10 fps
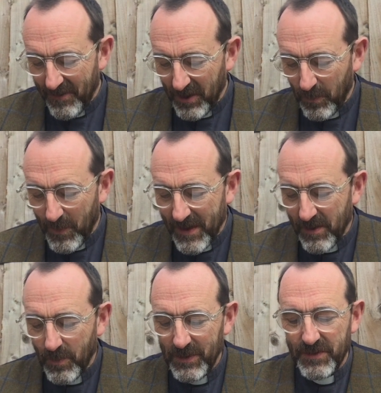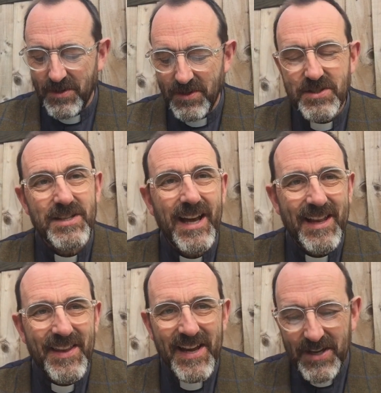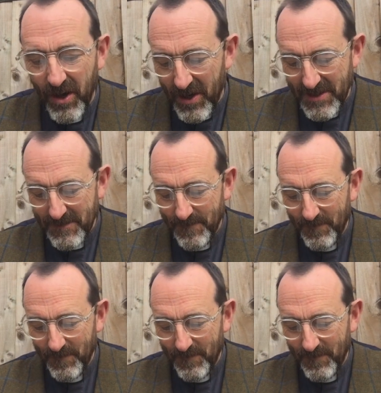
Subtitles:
in the wilderness, and they died.